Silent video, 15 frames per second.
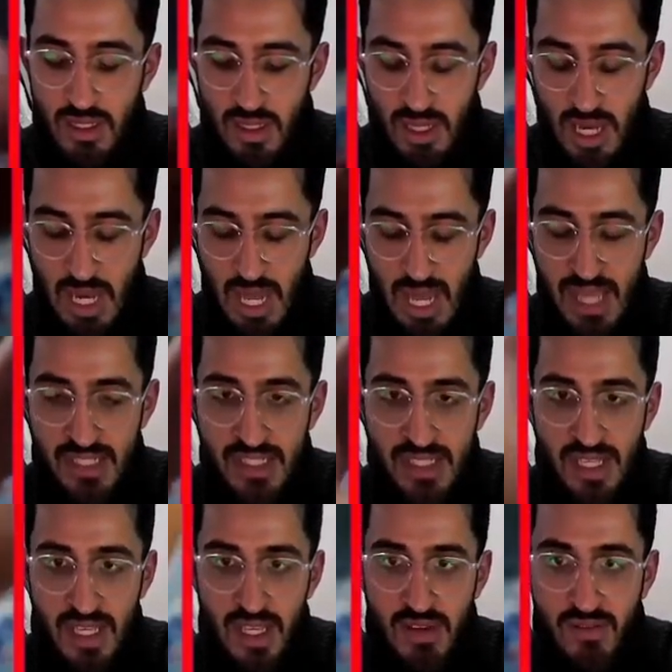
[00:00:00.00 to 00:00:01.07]
Last
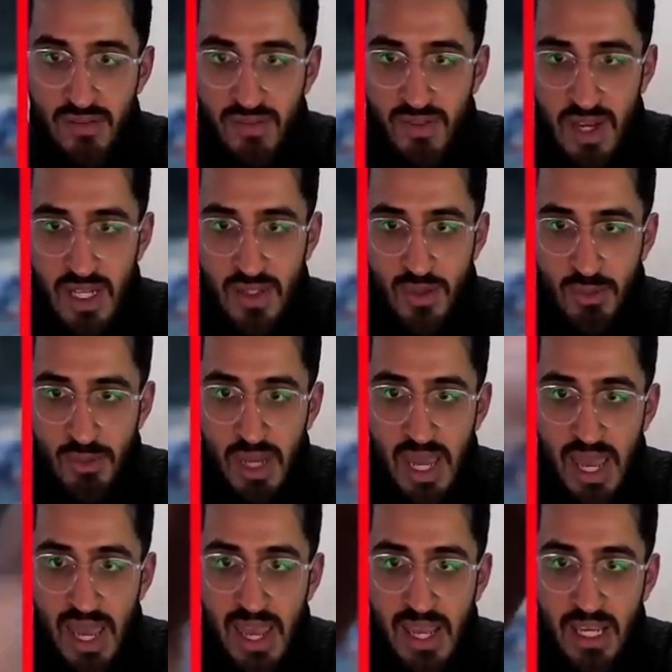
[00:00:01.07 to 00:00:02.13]
final
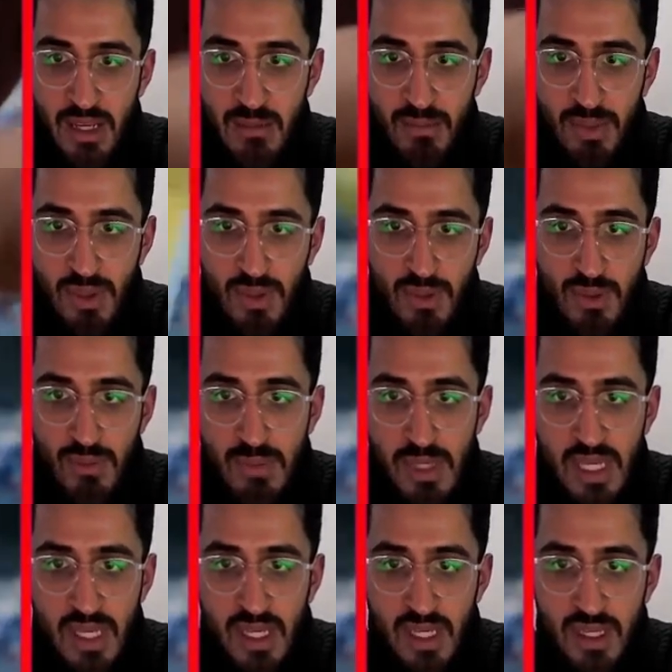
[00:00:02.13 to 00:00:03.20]
pack for
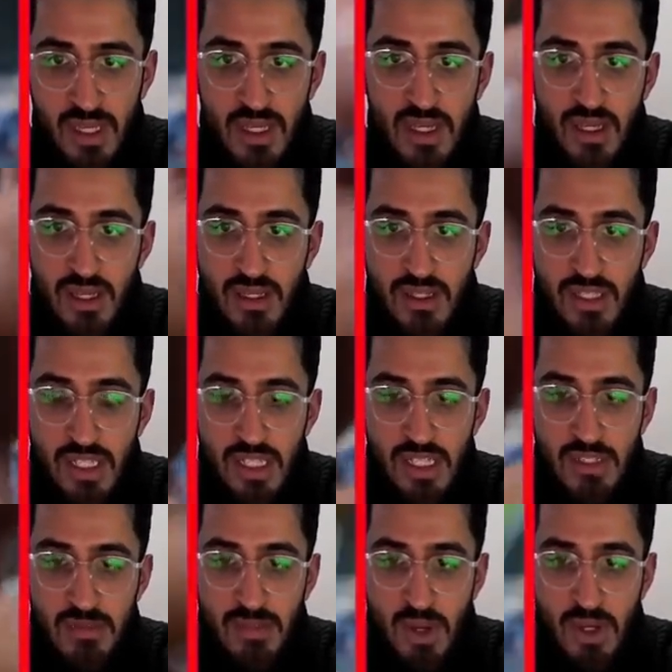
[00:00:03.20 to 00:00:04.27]
me.
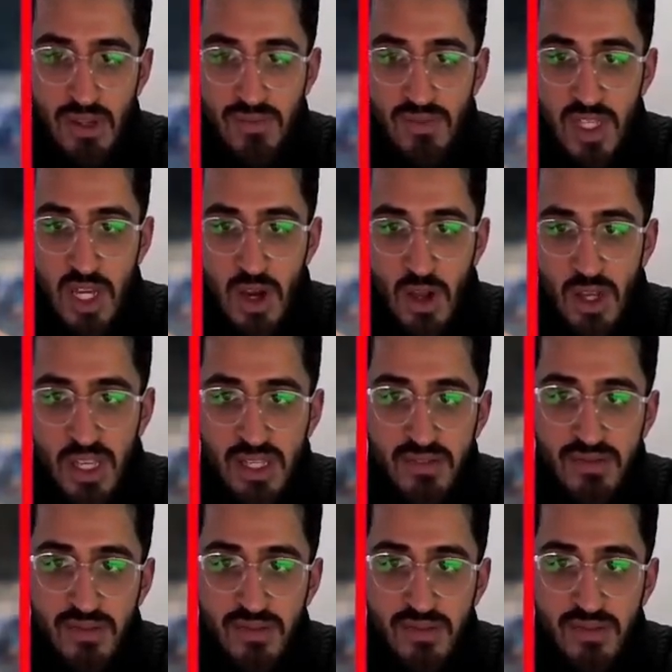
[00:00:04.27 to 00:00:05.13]
Molive the Olive.